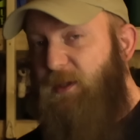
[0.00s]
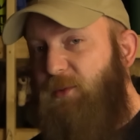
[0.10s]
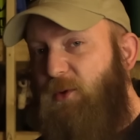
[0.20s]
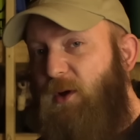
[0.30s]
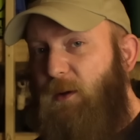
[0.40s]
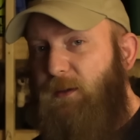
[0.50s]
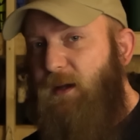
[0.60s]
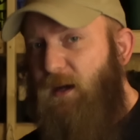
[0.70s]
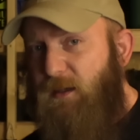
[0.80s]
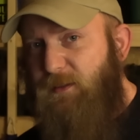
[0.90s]
of people called
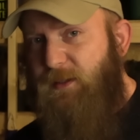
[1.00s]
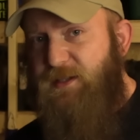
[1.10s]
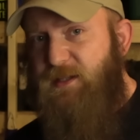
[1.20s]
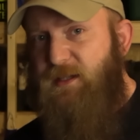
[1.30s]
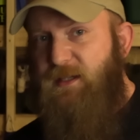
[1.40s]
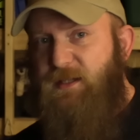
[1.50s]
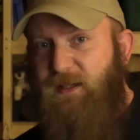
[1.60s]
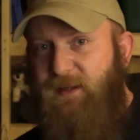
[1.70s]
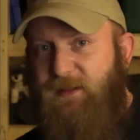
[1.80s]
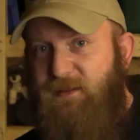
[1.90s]
Congress
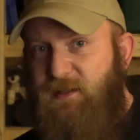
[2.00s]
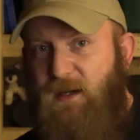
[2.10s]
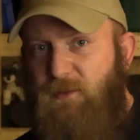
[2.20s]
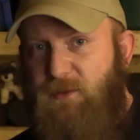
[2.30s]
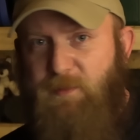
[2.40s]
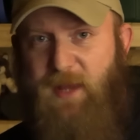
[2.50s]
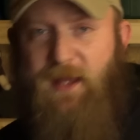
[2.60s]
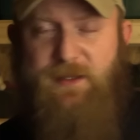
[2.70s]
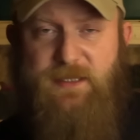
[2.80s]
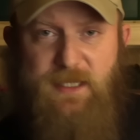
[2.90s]
saying don't
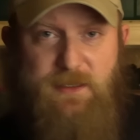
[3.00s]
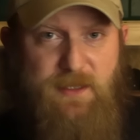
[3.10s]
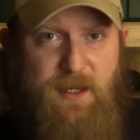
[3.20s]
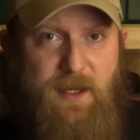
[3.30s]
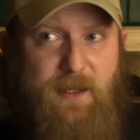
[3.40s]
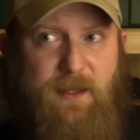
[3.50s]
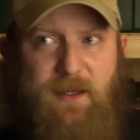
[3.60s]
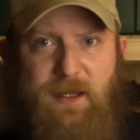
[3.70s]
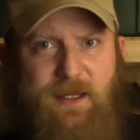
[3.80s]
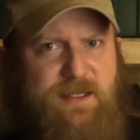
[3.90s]
ban TikTok.
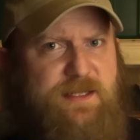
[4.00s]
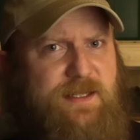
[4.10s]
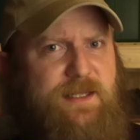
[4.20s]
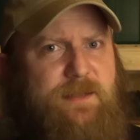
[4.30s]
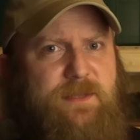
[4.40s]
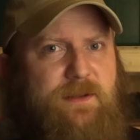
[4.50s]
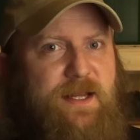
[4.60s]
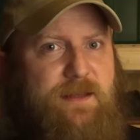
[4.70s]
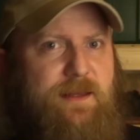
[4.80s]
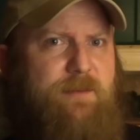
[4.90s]
And it seemed
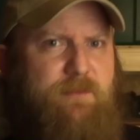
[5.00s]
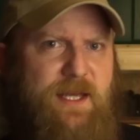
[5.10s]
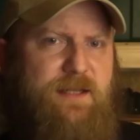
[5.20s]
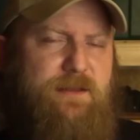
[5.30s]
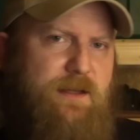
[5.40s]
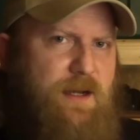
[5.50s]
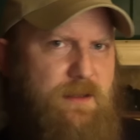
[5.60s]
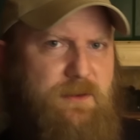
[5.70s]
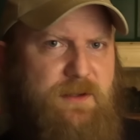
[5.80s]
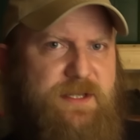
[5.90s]
like that made
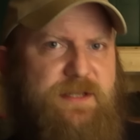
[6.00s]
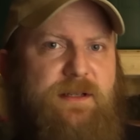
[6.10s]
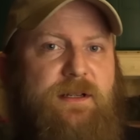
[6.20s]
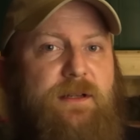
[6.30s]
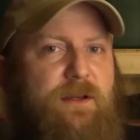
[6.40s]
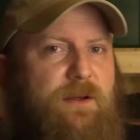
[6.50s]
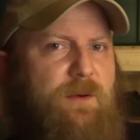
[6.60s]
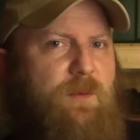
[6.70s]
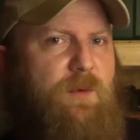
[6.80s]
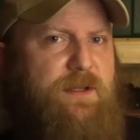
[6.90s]
Congress
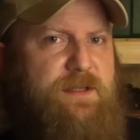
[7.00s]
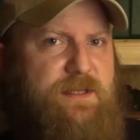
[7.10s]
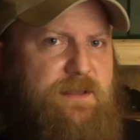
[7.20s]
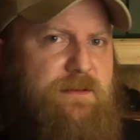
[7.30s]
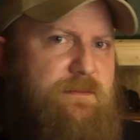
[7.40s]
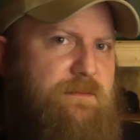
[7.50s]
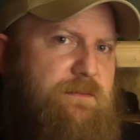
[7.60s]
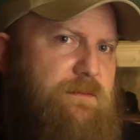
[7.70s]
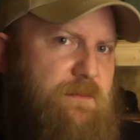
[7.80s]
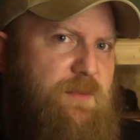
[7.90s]
want to
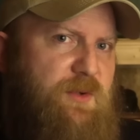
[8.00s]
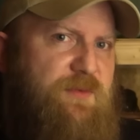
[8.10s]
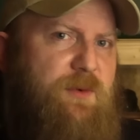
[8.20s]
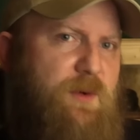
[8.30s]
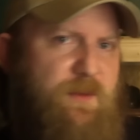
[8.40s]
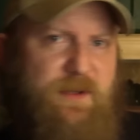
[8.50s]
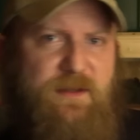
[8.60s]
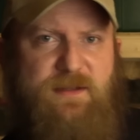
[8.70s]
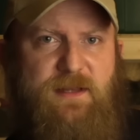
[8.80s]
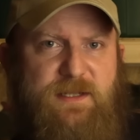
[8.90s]
move forward with
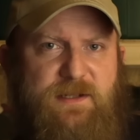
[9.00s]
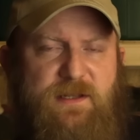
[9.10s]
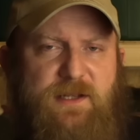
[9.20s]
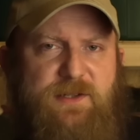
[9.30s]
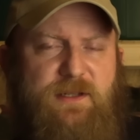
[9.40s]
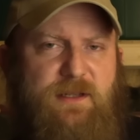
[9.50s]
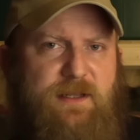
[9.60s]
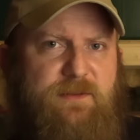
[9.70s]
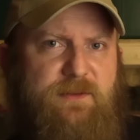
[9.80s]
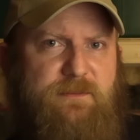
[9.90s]
this legislation
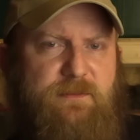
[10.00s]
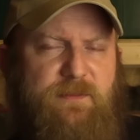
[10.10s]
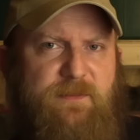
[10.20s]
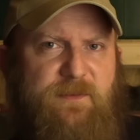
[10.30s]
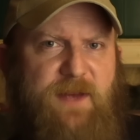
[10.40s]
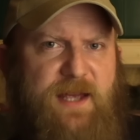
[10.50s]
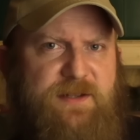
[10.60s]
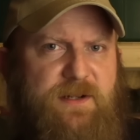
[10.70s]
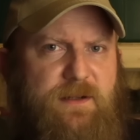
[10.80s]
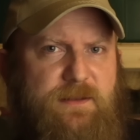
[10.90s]
even
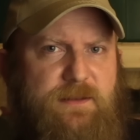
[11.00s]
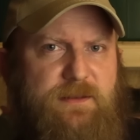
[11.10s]
faster.